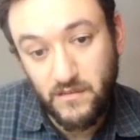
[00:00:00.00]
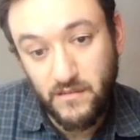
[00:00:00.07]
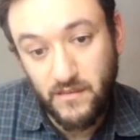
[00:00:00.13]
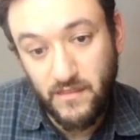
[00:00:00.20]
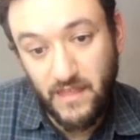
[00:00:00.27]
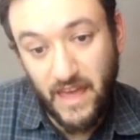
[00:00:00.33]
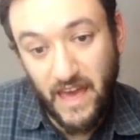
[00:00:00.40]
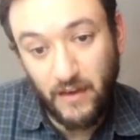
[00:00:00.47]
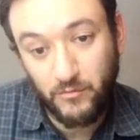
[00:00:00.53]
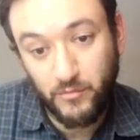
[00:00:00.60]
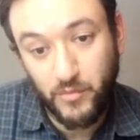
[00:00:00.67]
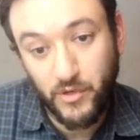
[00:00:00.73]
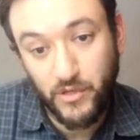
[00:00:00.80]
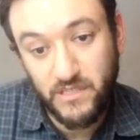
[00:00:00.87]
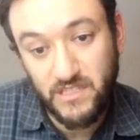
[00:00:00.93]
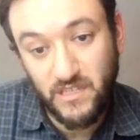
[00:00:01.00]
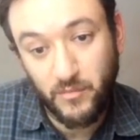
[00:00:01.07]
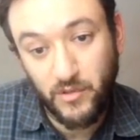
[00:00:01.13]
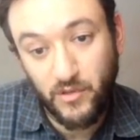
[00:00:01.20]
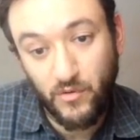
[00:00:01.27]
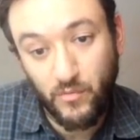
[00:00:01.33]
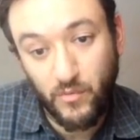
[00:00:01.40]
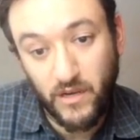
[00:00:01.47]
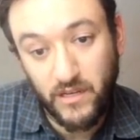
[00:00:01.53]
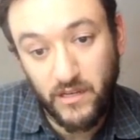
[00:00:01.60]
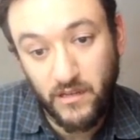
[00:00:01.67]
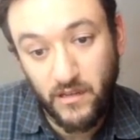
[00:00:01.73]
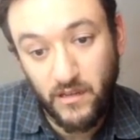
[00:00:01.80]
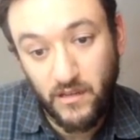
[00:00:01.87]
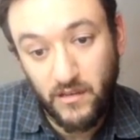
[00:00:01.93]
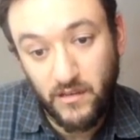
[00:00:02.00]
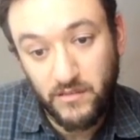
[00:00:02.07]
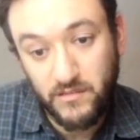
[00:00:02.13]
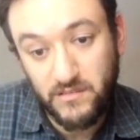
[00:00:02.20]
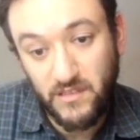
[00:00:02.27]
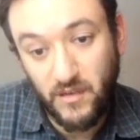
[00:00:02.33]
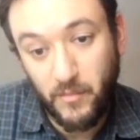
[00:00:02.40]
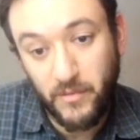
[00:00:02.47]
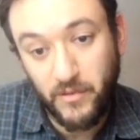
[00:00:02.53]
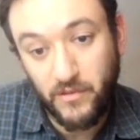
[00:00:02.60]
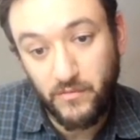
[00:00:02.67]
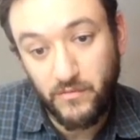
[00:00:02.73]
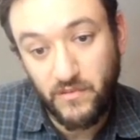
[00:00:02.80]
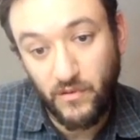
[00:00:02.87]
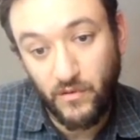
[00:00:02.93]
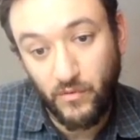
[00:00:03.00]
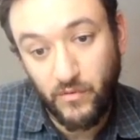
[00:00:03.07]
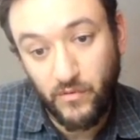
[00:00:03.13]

the output W1, W2.